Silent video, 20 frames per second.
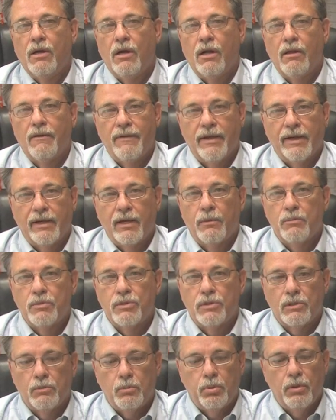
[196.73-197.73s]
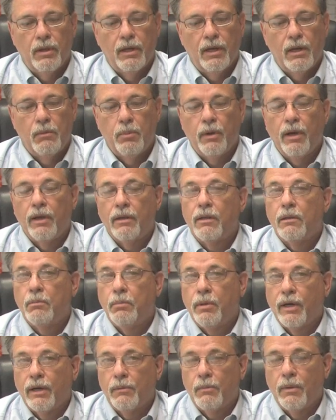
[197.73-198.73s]
All that comes into play. But the
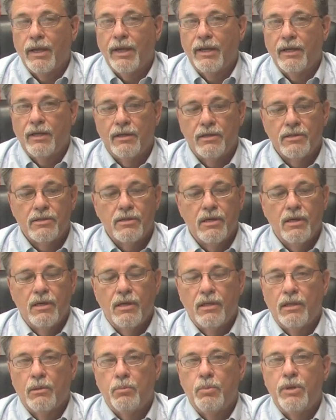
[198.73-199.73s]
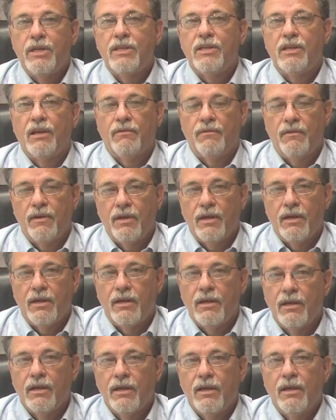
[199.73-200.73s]
bottom line is the
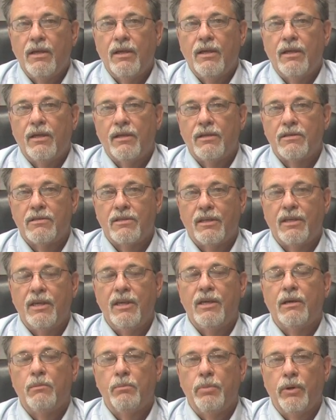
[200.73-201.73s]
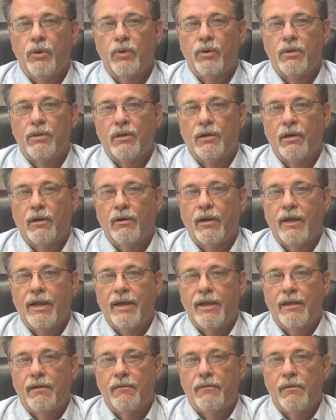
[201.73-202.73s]
PTFE is the key component there
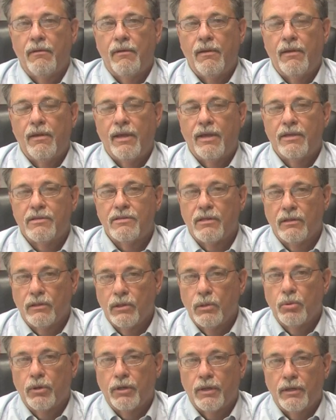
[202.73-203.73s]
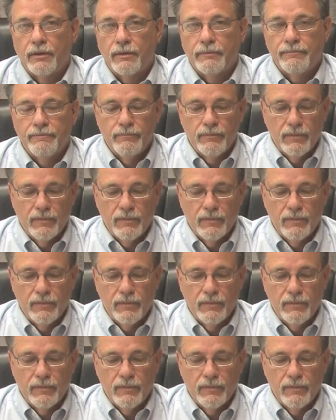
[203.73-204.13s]
and as the lubricant.